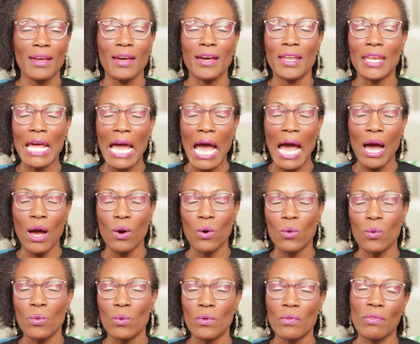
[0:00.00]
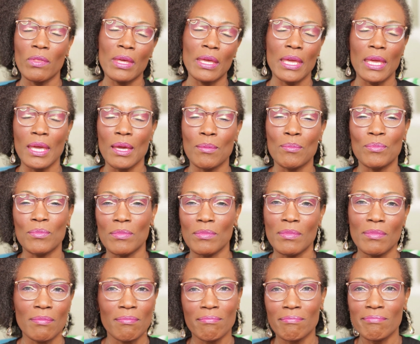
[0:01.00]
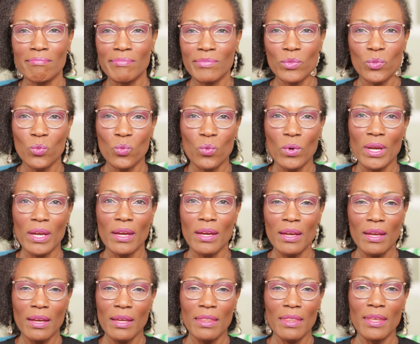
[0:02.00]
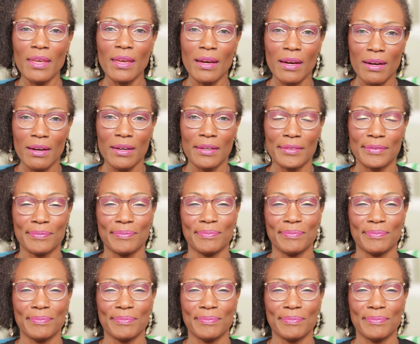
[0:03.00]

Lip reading: and how they came where they are.